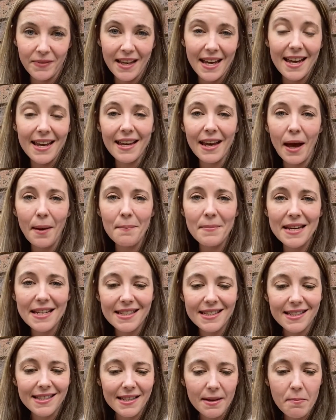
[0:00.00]
It can be
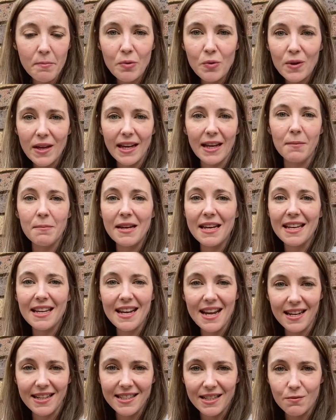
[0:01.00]
simple. It can be
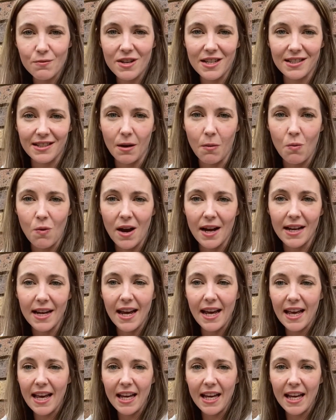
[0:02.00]
connecting with someone.